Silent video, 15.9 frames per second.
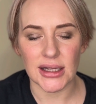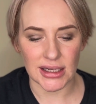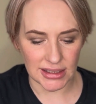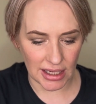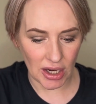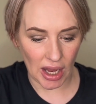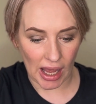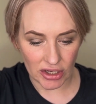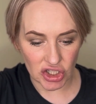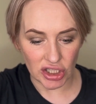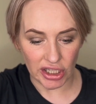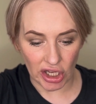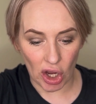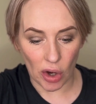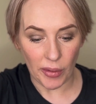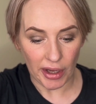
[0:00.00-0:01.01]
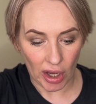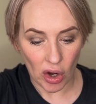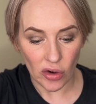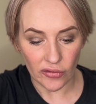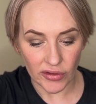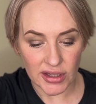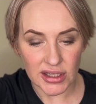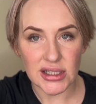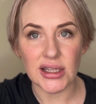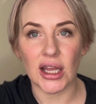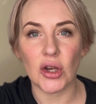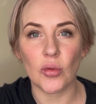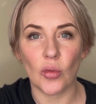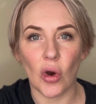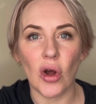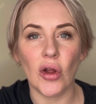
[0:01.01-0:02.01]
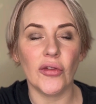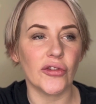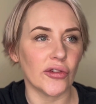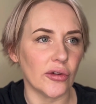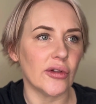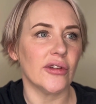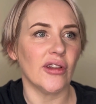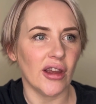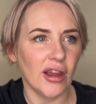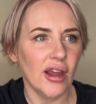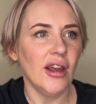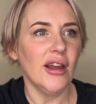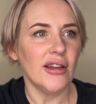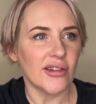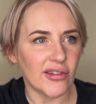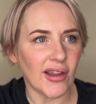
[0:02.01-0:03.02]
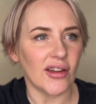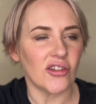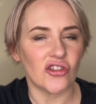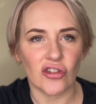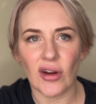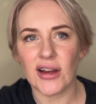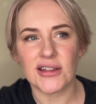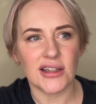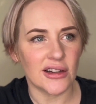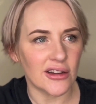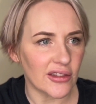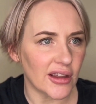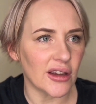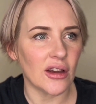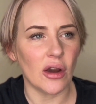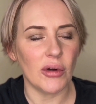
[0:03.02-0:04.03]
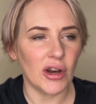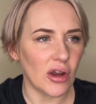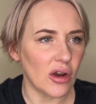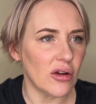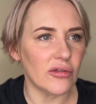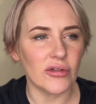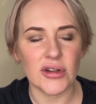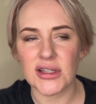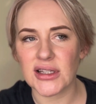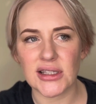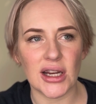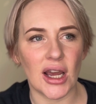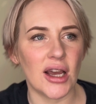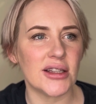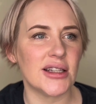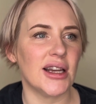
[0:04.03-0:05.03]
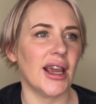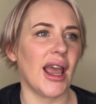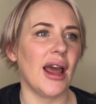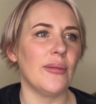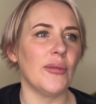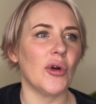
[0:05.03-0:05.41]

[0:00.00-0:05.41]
Is it actually going over the skin once, or is it saturating and then going over and starting again?